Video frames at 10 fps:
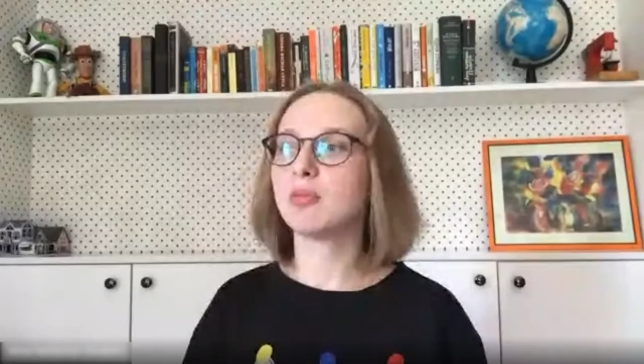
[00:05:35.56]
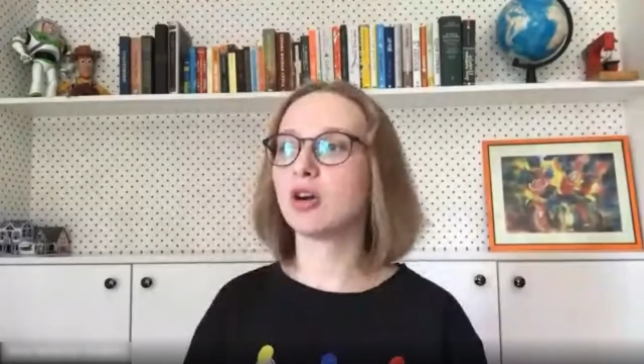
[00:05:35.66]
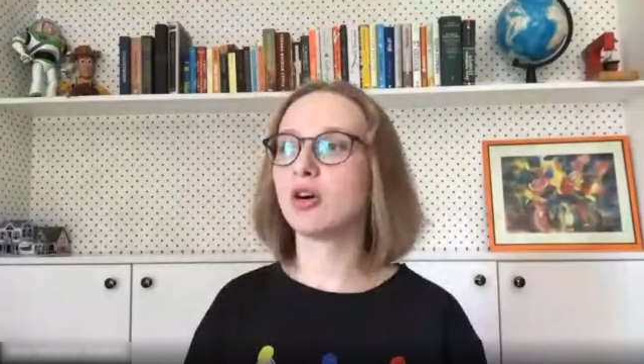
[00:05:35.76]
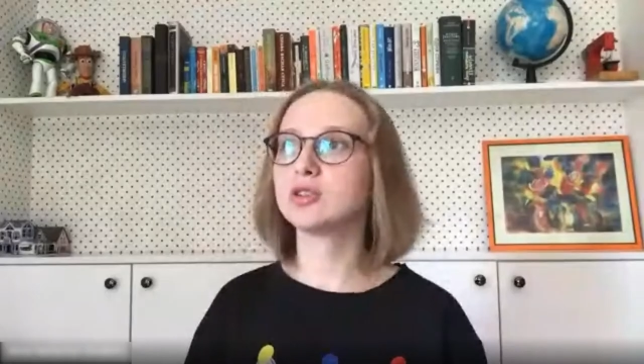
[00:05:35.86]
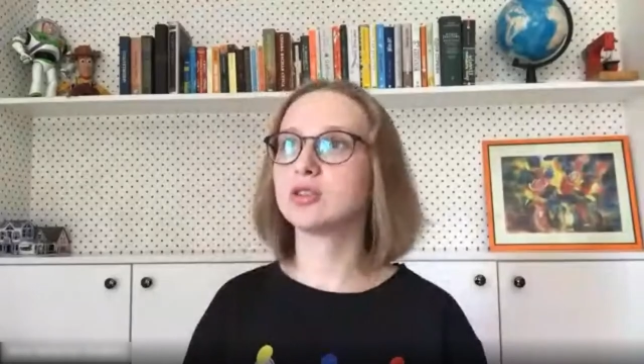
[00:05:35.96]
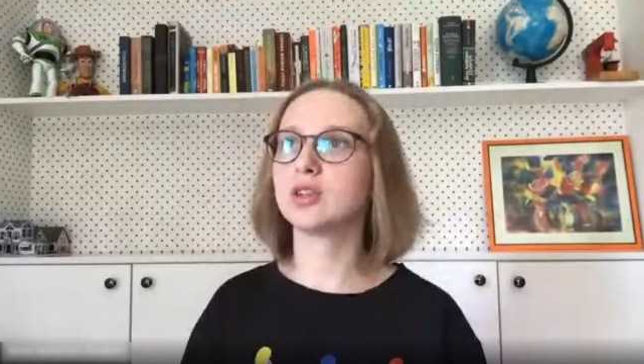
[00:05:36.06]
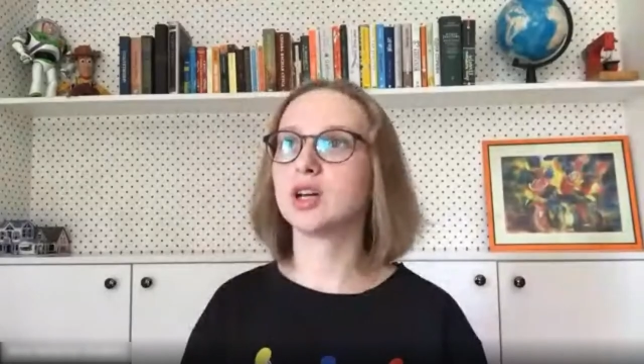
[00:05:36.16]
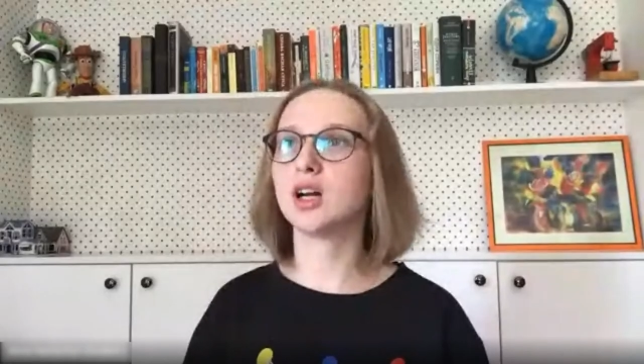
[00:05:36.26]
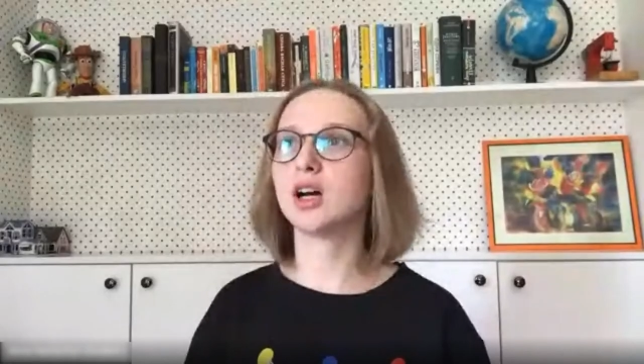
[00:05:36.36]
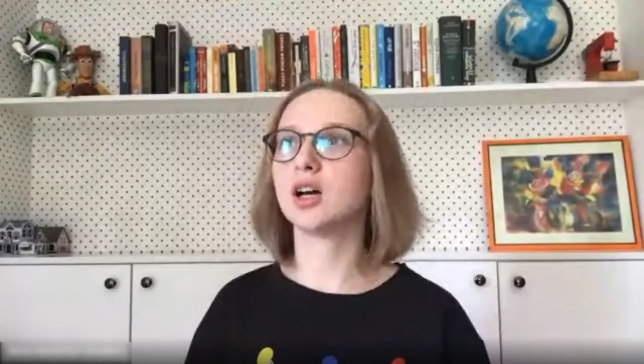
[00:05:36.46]
But also
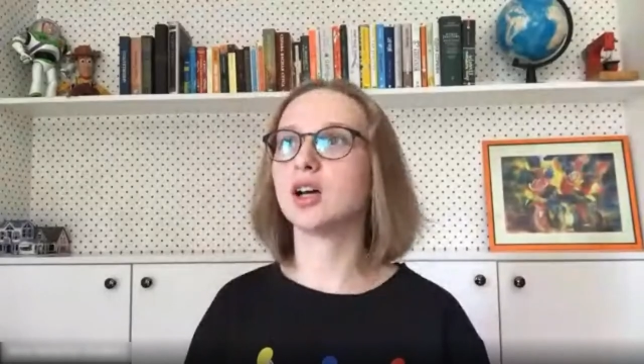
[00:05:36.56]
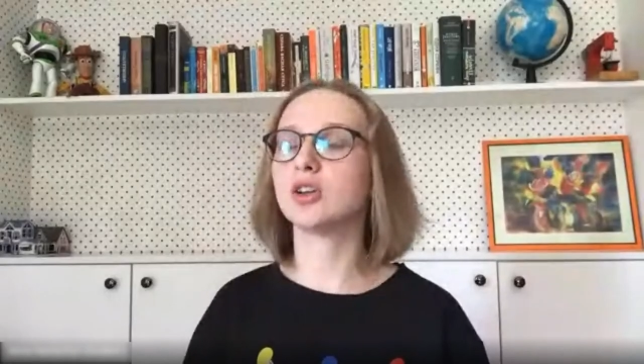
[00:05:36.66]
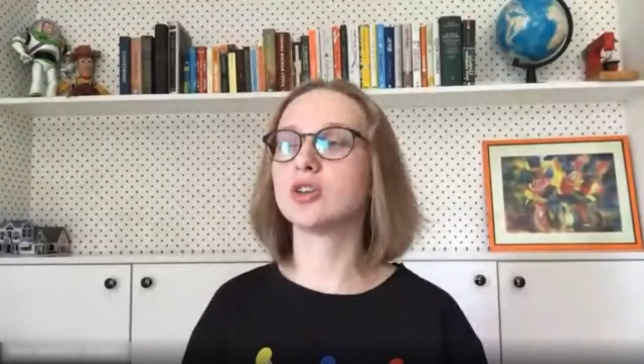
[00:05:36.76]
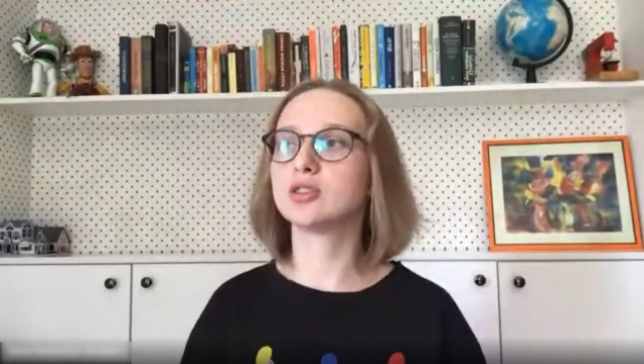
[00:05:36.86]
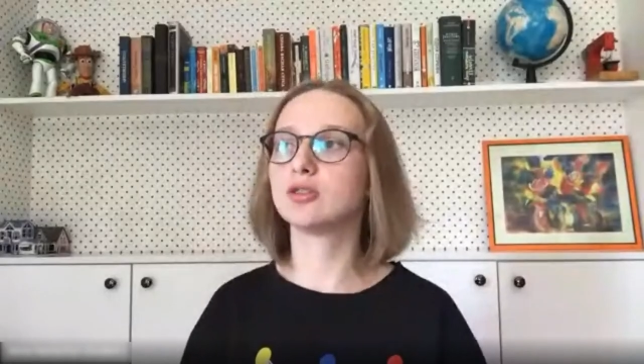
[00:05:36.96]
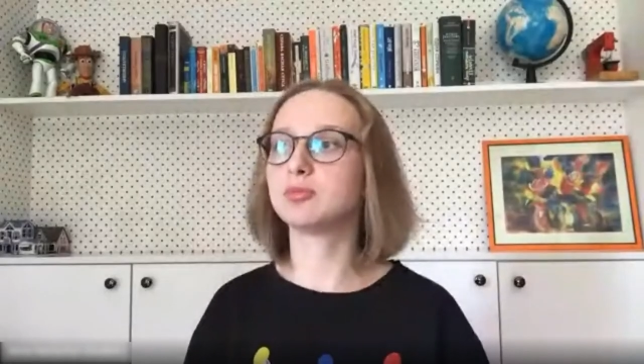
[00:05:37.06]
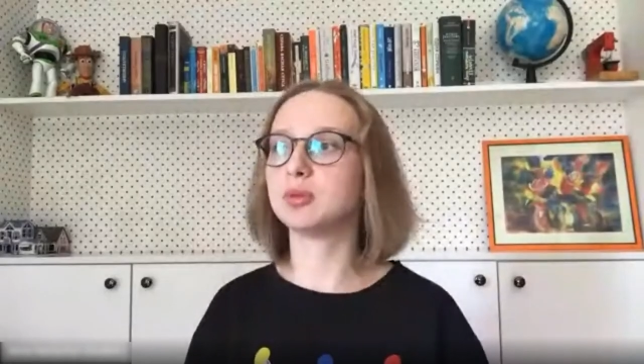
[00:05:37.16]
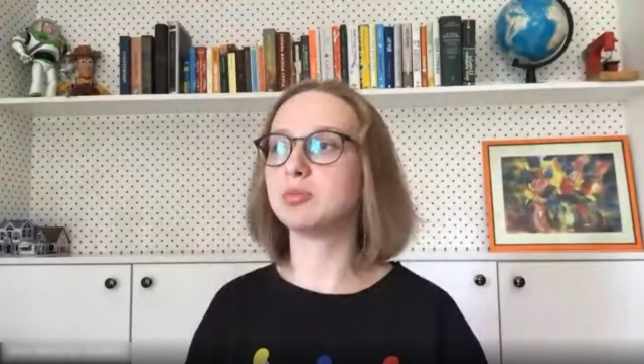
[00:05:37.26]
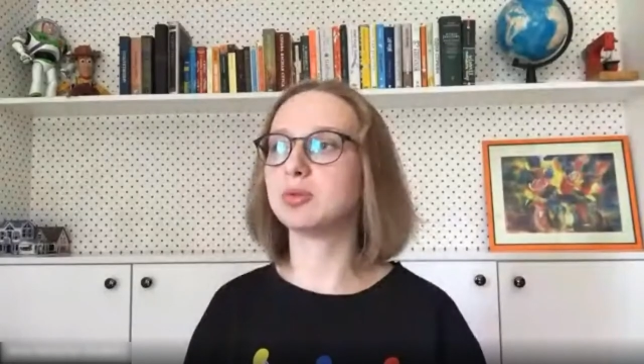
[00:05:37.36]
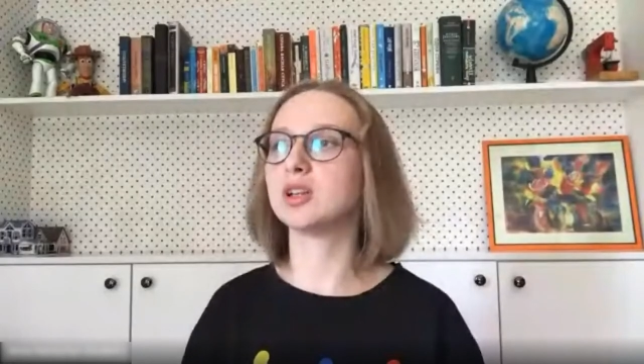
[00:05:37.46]
there are lots of
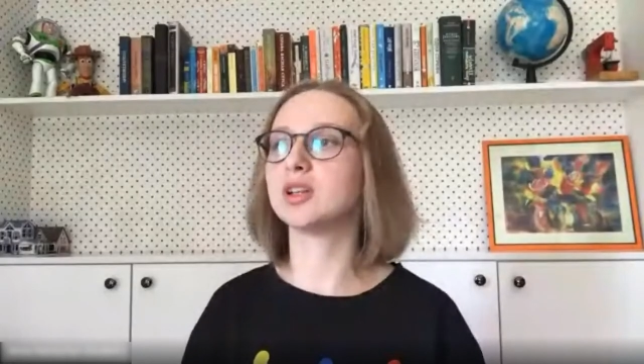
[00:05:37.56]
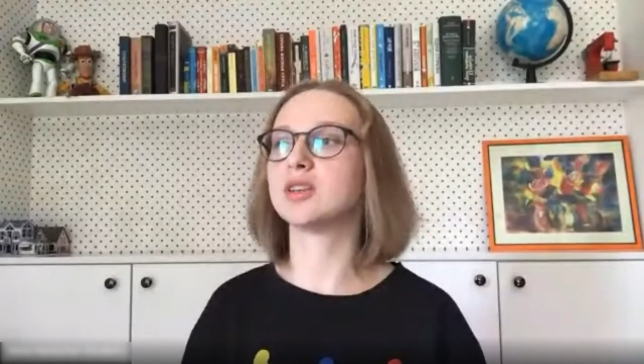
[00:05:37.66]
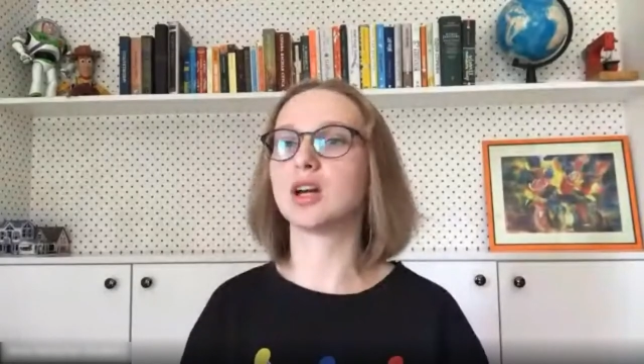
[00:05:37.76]
people, uh,